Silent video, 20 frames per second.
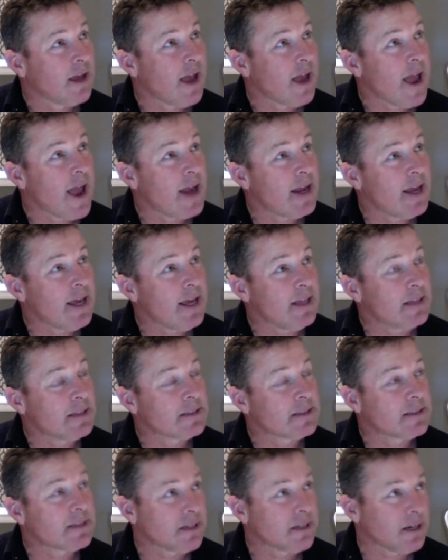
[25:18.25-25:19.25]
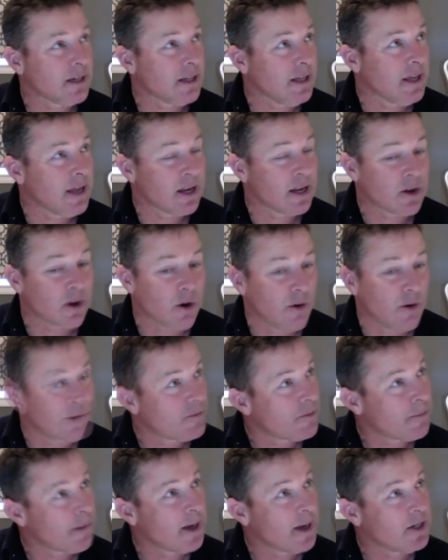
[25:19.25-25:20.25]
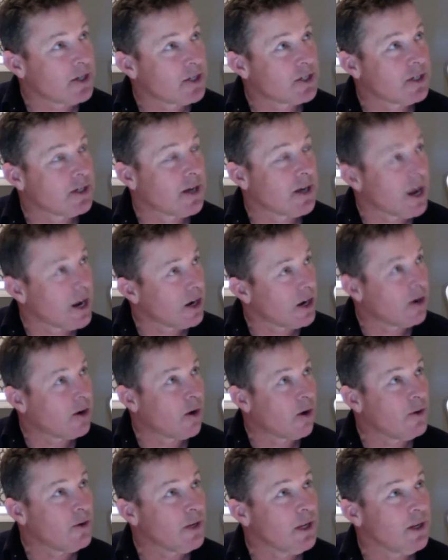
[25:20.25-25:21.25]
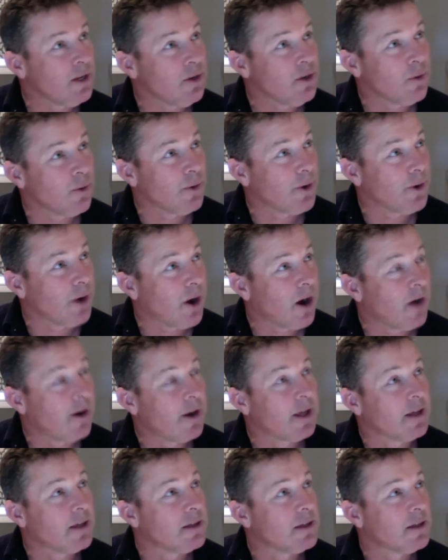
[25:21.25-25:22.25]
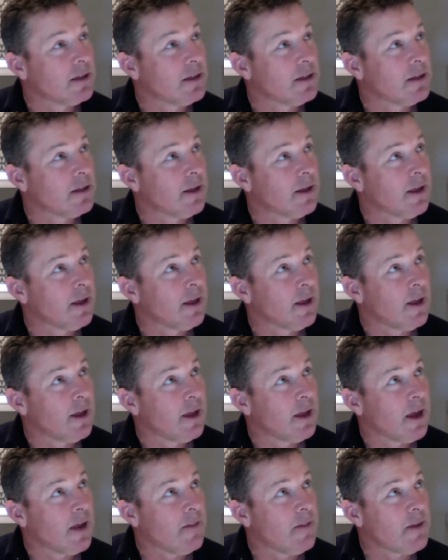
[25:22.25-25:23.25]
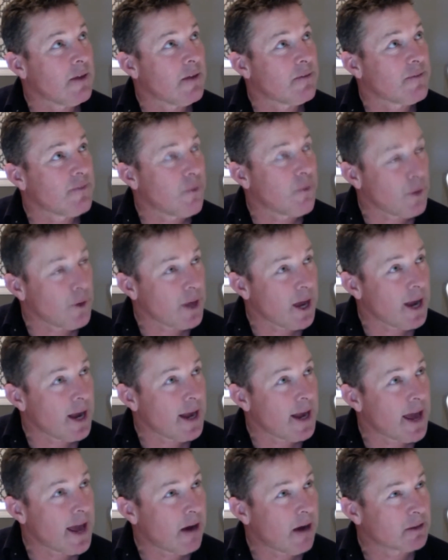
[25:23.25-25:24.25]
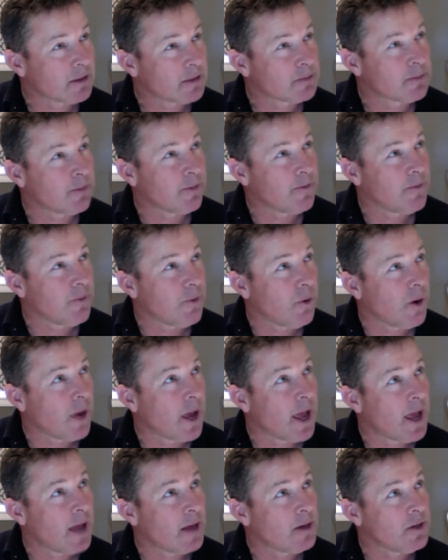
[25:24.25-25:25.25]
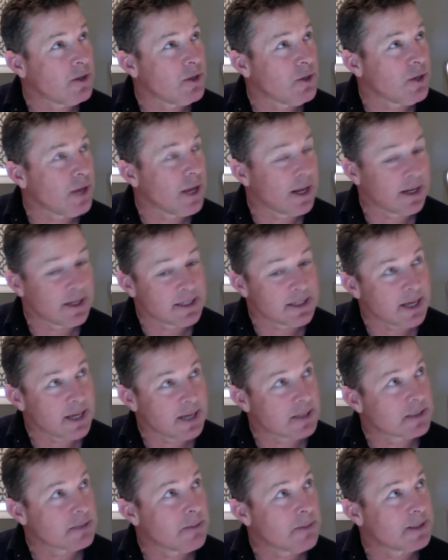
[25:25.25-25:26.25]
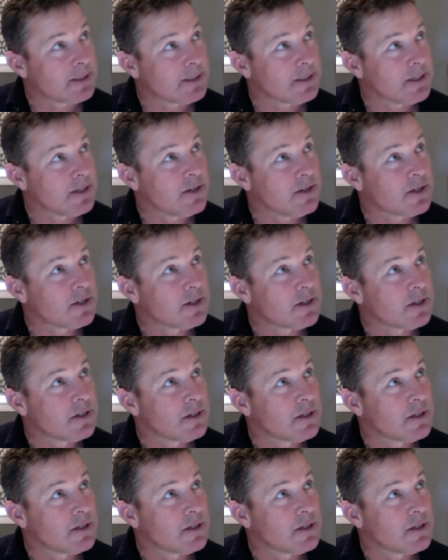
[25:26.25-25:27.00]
and instantly get confirmation and a note in your diary. And then 48 hours beforehand, you get a text message